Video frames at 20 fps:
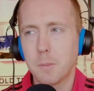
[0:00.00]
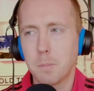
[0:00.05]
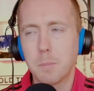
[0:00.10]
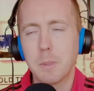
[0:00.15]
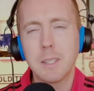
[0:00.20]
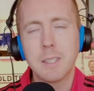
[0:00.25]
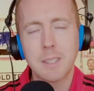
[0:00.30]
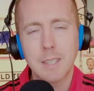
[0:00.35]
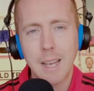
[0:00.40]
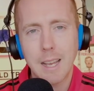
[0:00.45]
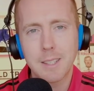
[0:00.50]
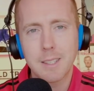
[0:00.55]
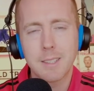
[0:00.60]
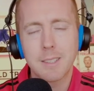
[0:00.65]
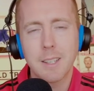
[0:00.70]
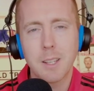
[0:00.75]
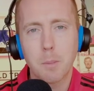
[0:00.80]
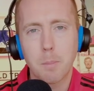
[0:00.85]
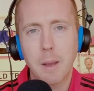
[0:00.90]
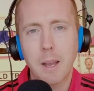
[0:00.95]
be sad to
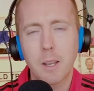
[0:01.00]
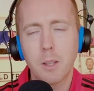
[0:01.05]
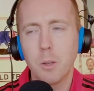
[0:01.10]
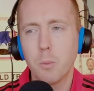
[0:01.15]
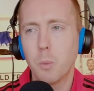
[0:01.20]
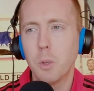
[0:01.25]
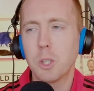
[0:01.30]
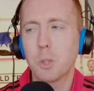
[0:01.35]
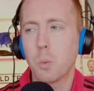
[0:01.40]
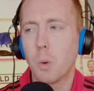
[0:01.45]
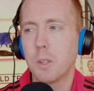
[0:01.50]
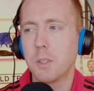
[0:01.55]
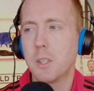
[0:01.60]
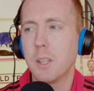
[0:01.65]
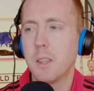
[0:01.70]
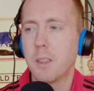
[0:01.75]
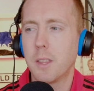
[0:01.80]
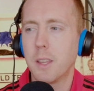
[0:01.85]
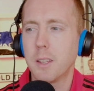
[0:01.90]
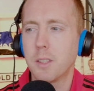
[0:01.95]
see the back of them, which ones
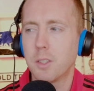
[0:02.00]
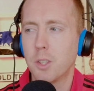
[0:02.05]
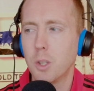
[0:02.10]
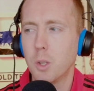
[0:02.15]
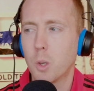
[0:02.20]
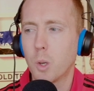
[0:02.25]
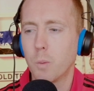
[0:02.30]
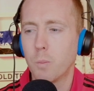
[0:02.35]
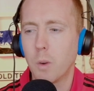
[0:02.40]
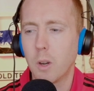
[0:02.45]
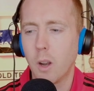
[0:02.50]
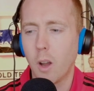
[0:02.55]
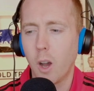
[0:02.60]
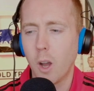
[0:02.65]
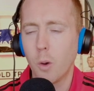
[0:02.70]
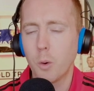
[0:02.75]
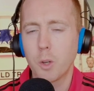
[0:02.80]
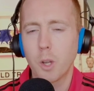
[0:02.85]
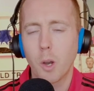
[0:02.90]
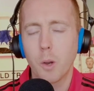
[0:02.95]
he thinks that you could
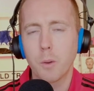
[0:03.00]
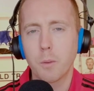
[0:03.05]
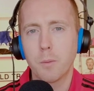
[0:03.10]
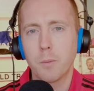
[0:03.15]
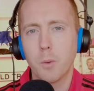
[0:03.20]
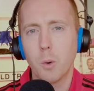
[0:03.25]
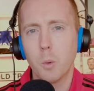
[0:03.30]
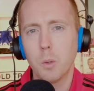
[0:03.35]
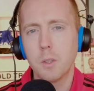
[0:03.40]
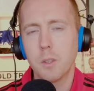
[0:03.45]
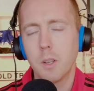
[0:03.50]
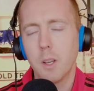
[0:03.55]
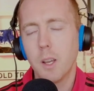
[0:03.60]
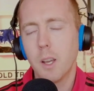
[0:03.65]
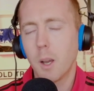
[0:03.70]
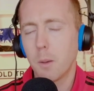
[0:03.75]
rely on going forward.